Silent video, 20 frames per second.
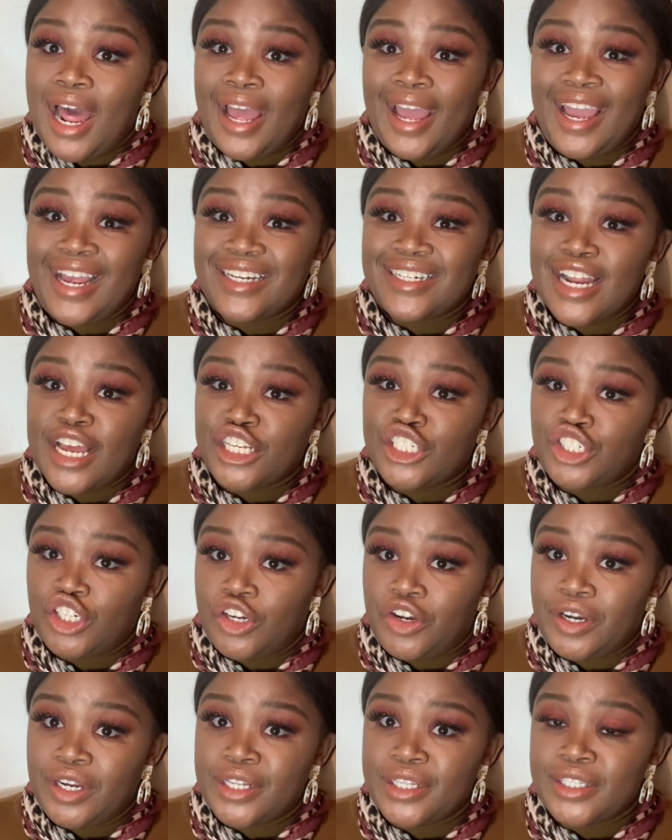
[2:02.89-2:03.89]
I hate
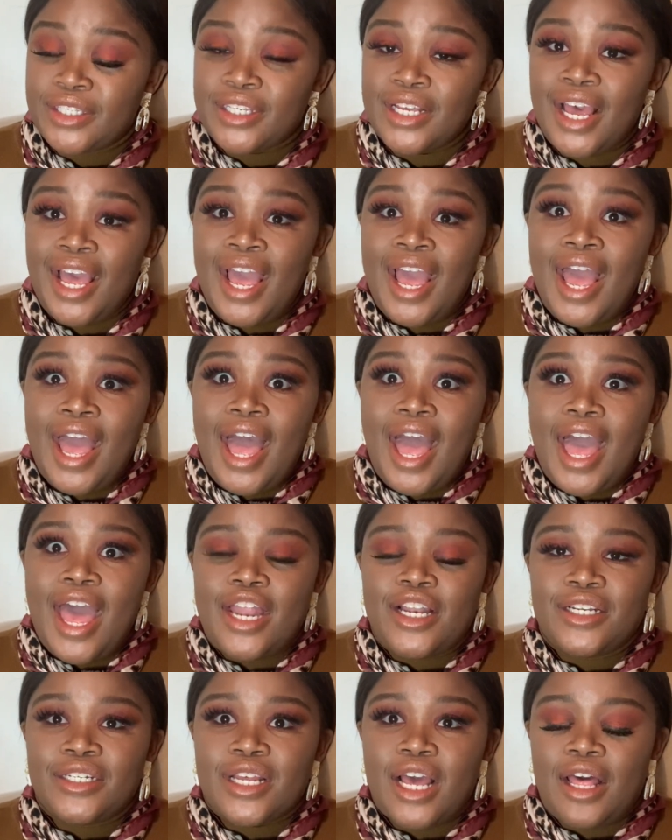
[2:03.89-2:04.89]
Nigerians,
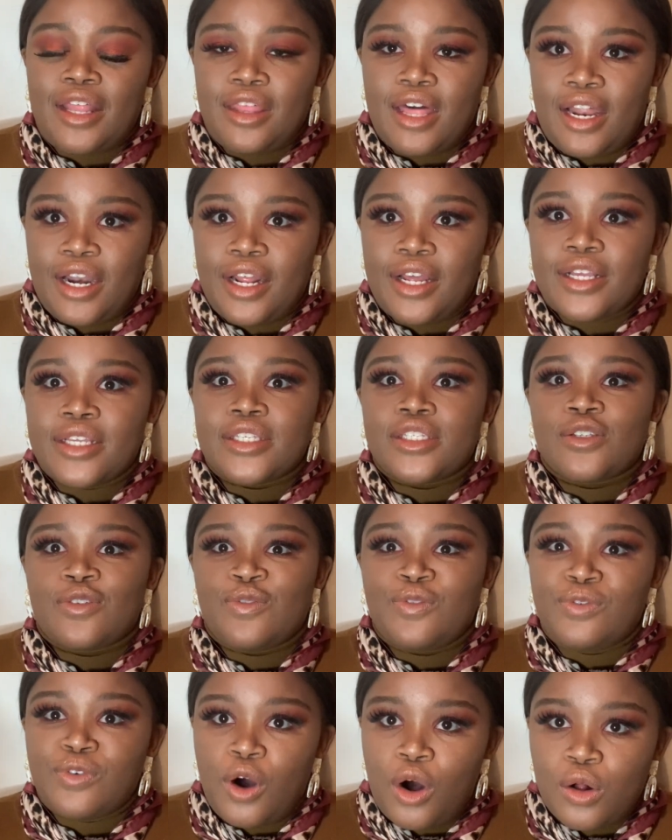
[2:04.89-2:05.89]
and that is
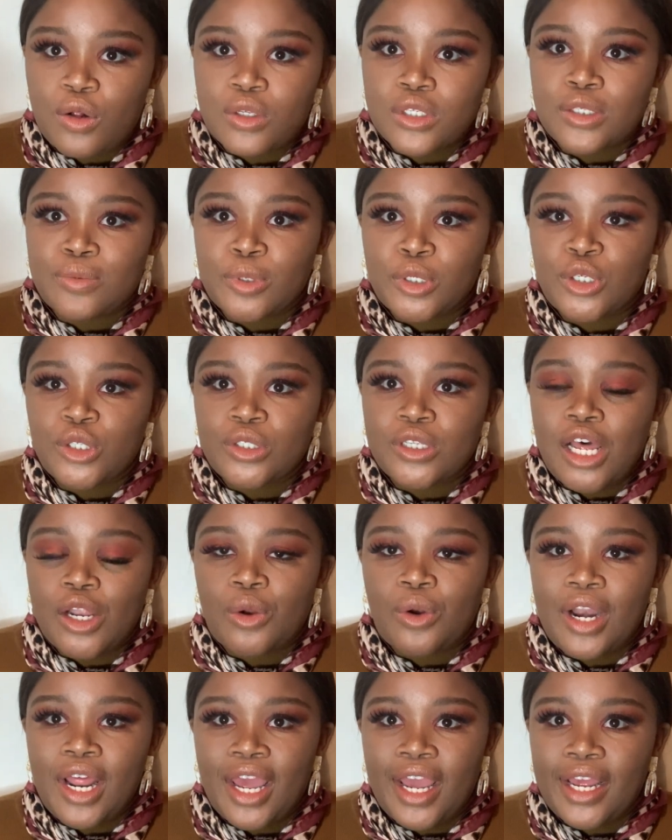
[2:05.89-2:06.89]
false because I
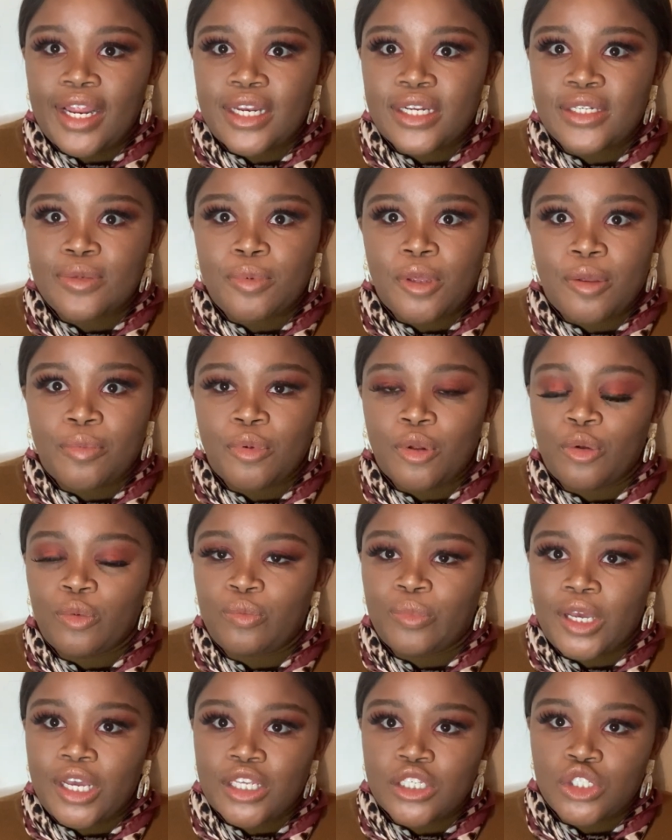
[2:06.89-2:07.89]
don't hate people
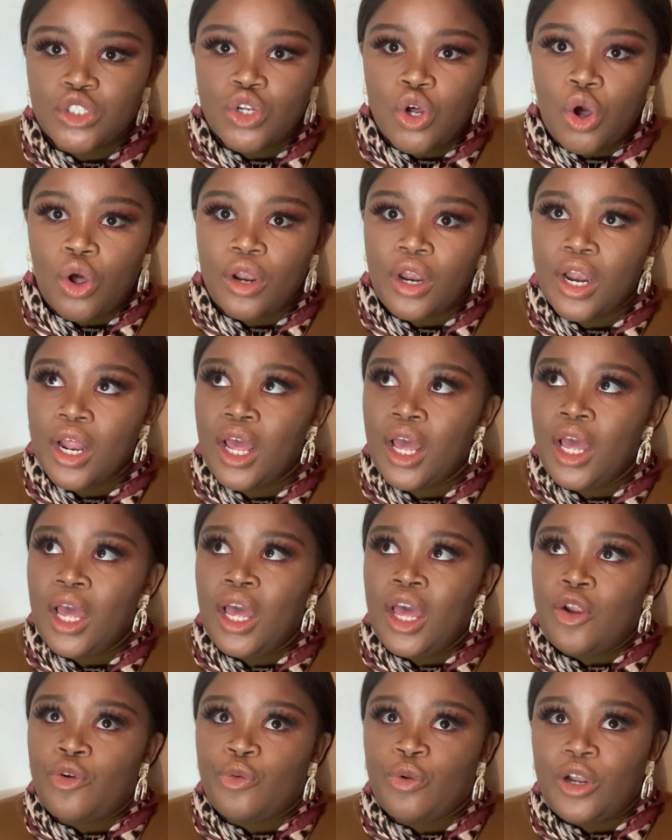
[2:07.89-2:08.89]
based on
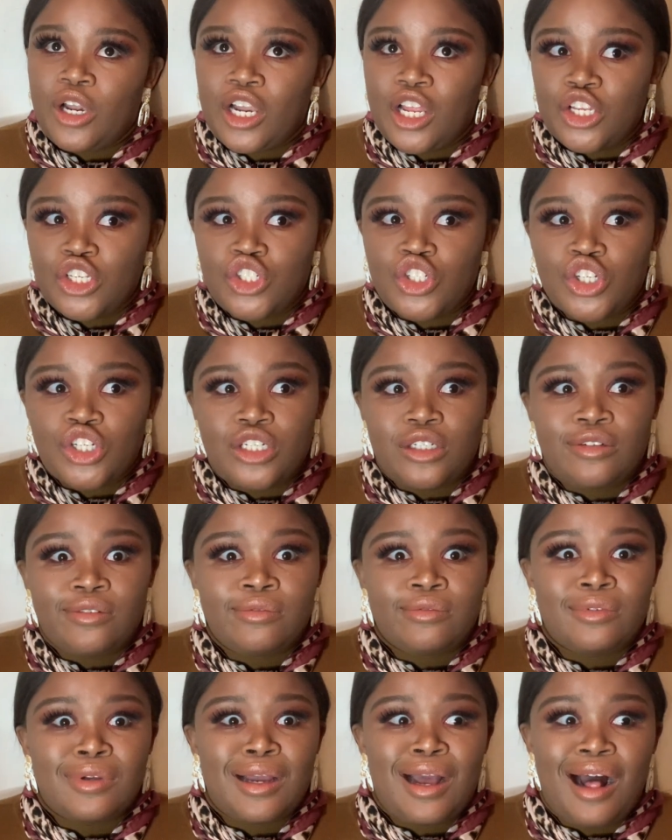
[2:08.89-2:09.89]

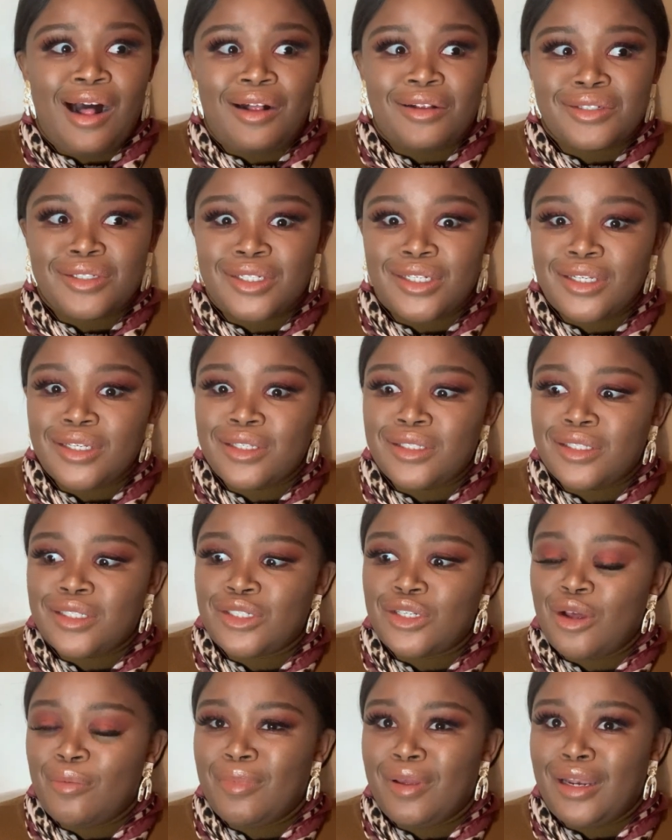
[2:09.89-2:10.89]
religion, cultures,
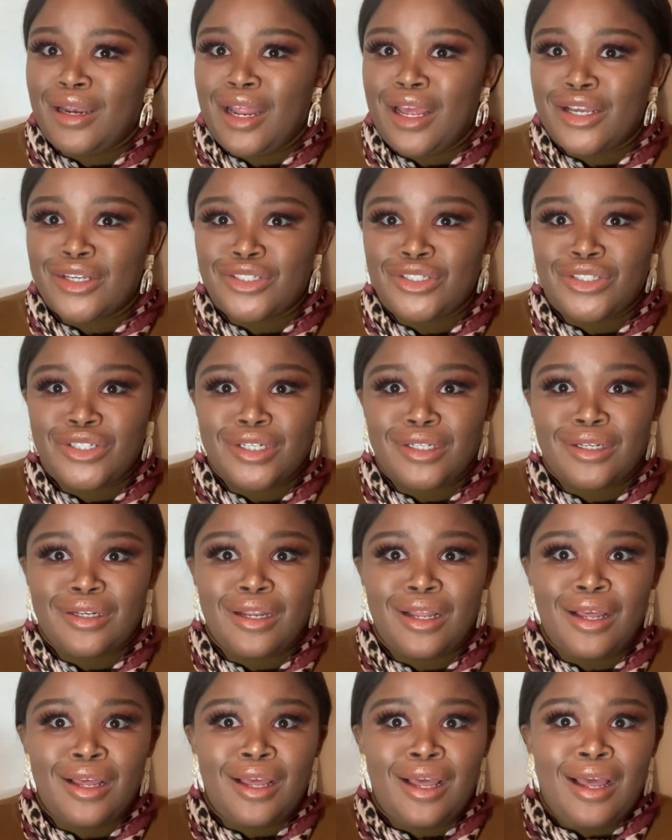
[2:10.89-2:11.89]

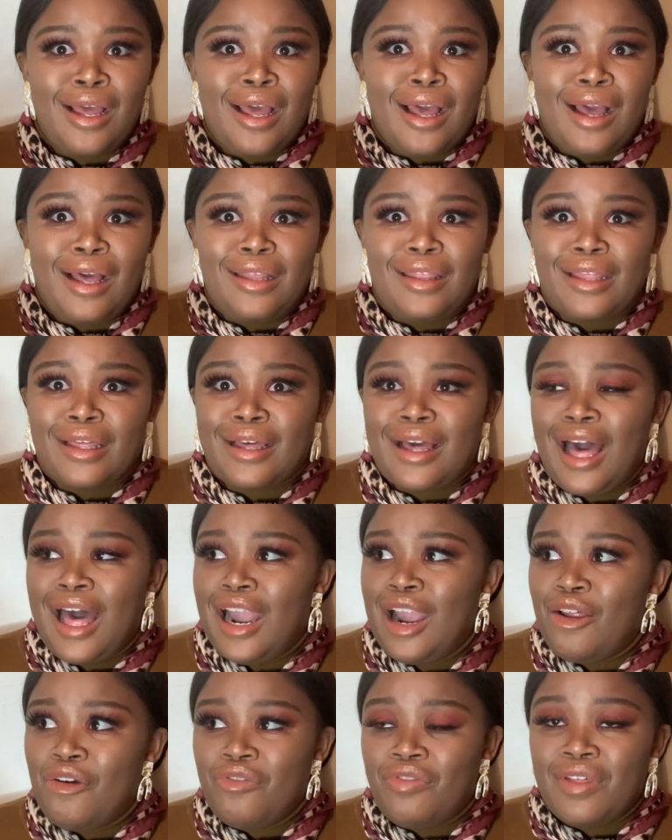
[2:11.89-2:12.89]
denomination, the
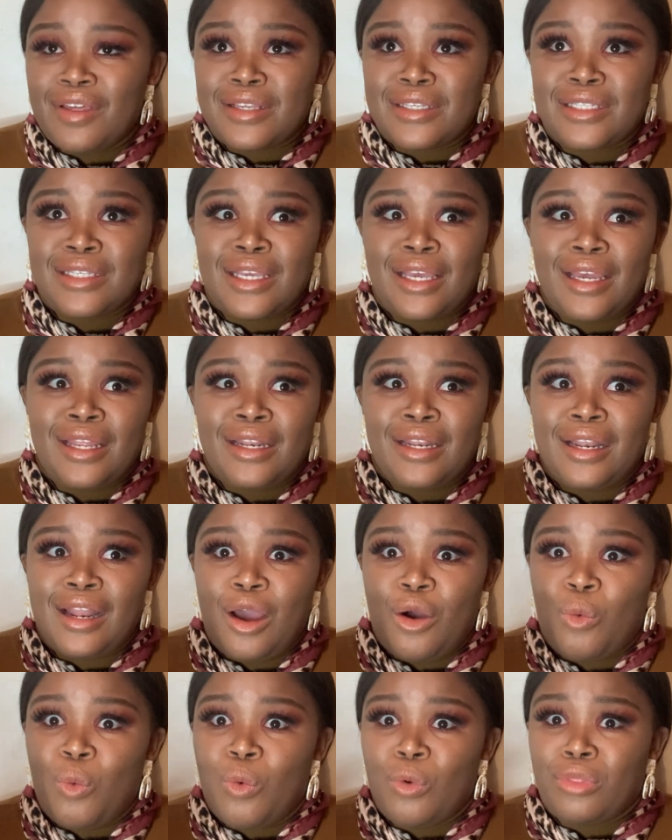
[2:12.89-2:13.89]
color of their
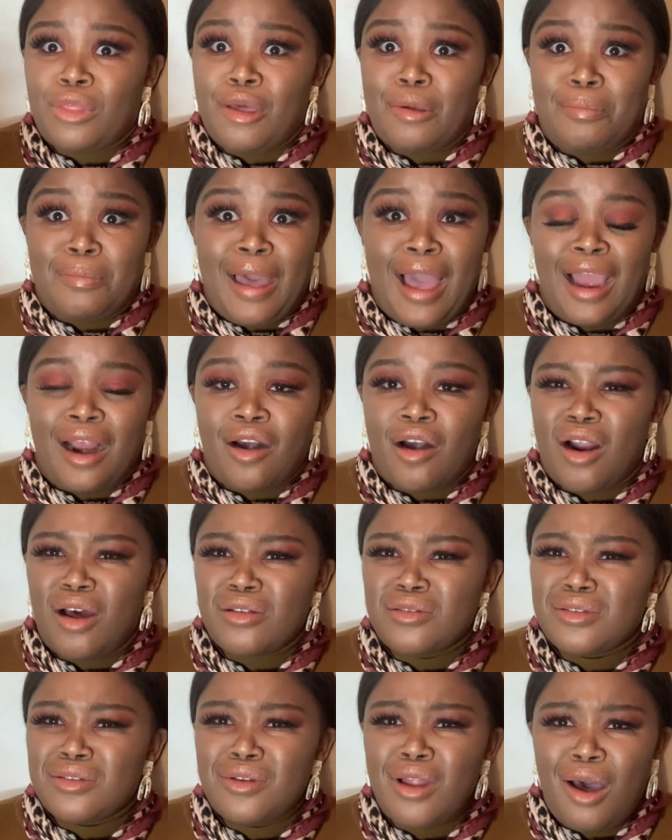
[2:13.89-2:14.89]
skin, their
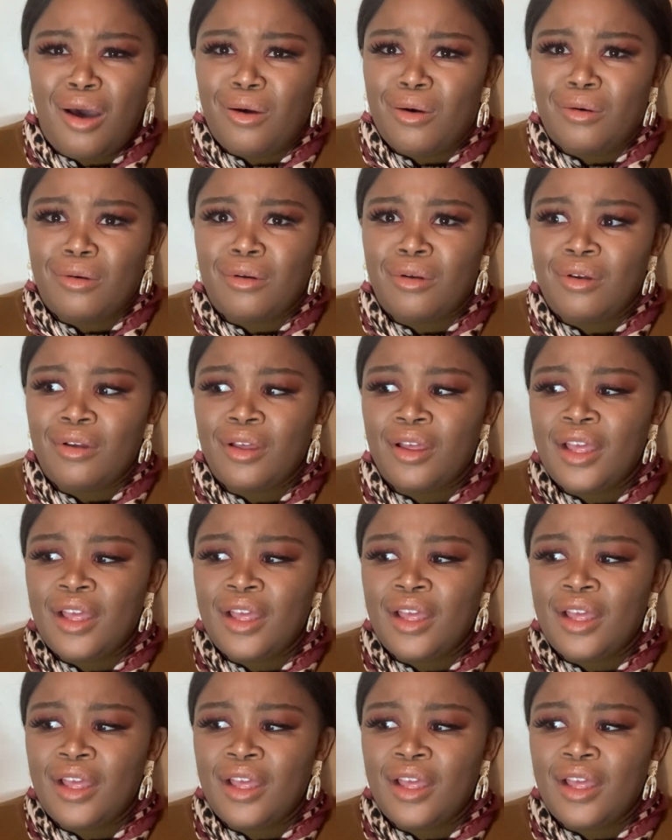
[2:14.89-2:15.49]
backgrounds. No,